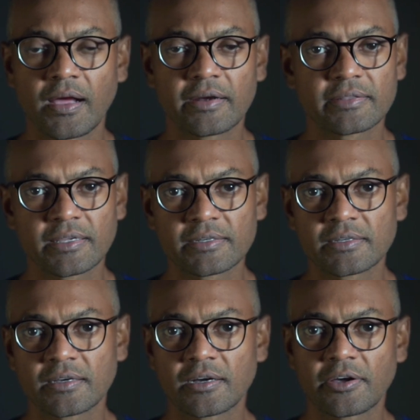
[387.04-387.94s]
and then
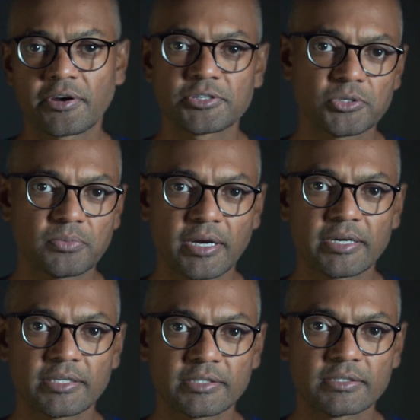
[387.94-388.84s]
resume
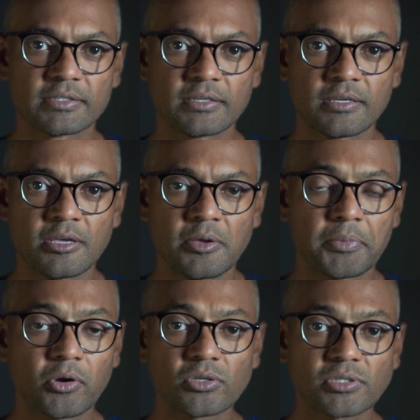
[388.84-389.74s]
riding.
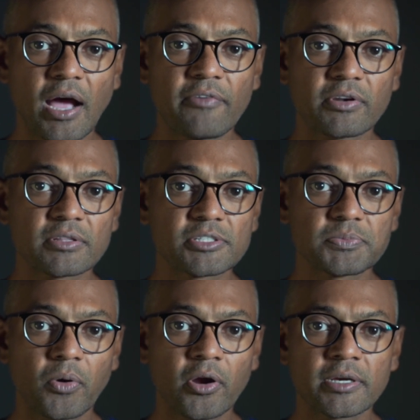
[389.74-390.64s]
Because after this
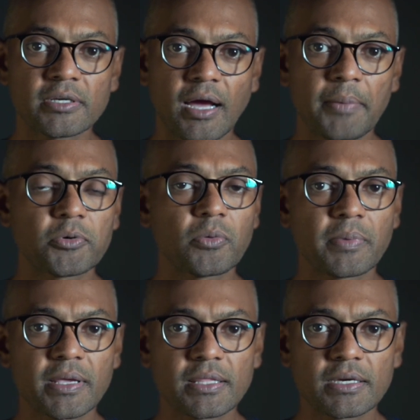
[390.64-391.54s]
point, up to
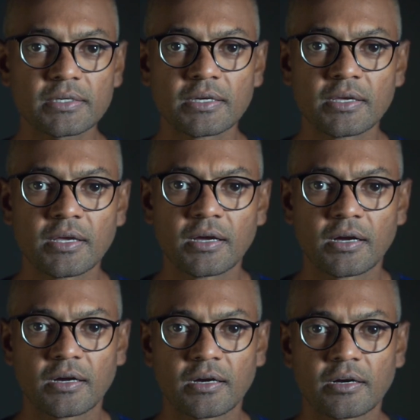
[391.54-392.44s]
Medak,
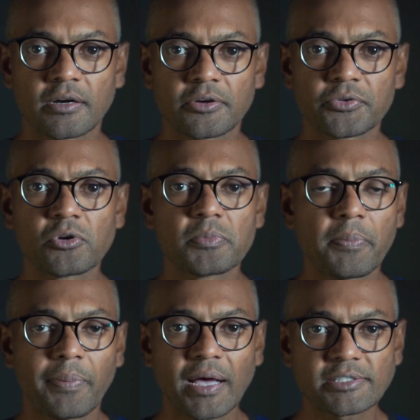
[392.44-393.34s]
you will be
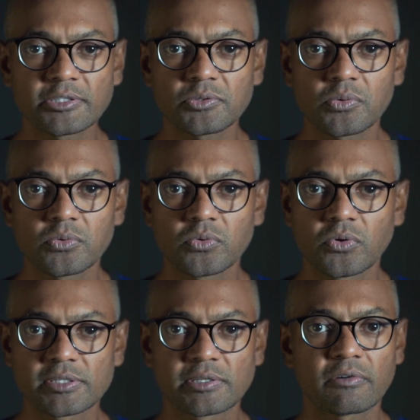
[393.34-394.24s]
passing through
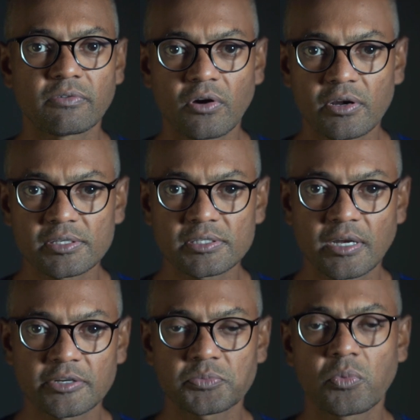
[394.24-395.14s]
reserve forest
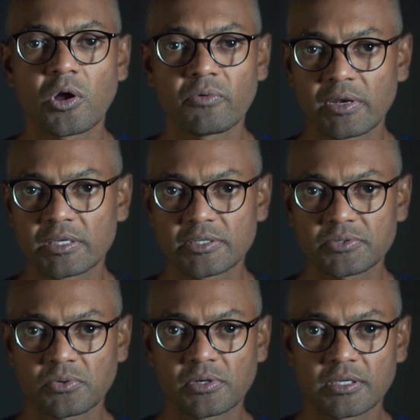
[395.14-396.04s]
and small
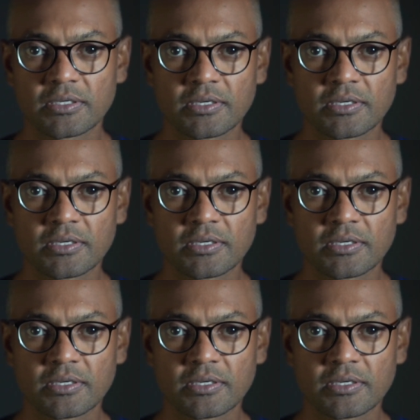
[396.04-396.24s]
villages only.